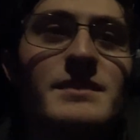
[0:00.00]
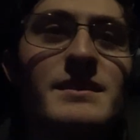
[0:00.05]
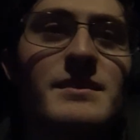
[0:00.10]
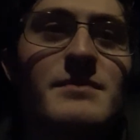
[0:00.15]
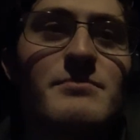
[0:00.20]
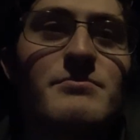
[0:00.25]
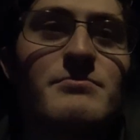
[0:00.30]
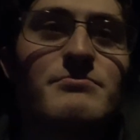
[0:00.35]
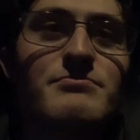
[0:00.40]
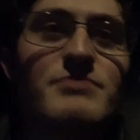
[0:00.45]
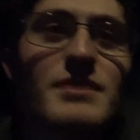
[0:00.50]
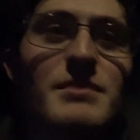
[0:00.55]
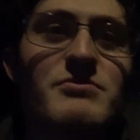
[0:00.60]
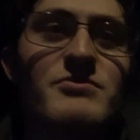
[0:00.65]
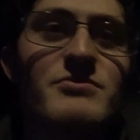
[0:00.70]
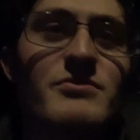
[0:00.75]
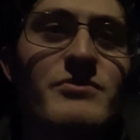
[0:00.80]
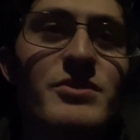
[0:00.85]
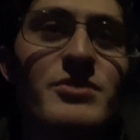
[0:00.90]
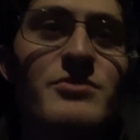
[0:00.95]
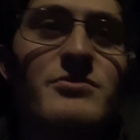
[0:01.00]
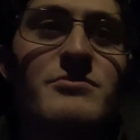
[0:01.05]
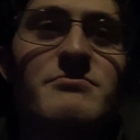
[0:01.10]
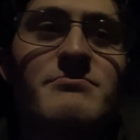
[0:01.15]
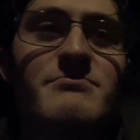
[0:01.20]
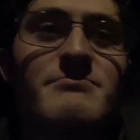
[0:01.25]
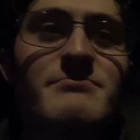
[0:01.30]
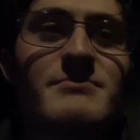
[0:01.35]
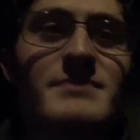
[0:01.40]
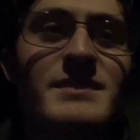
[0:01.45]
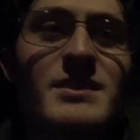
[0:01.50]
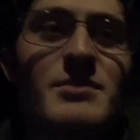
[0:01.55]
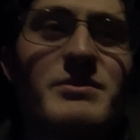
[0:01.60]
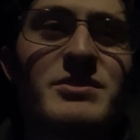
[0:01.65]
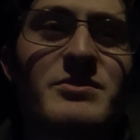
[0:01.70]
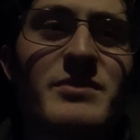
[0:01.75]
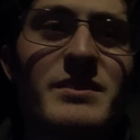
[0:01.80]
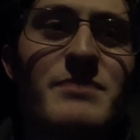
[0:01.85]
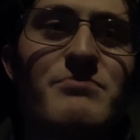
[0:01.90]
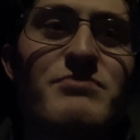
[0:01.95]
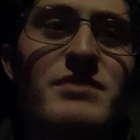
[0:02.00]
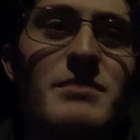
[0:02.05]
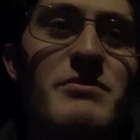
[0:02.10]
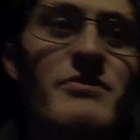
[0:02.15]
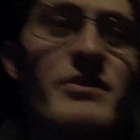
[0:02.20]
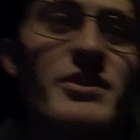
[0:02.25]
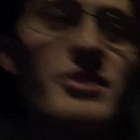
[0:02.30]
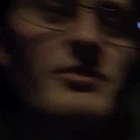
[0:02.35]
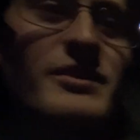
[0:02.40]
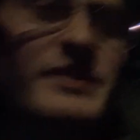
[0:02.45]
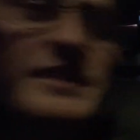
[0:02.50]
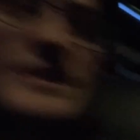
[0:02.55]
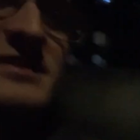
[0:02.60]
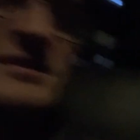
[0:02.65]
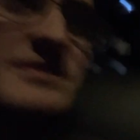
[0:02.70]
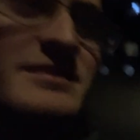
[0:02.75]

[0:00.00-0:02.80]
Yeah, proper review. I'll be doing a proper video on it,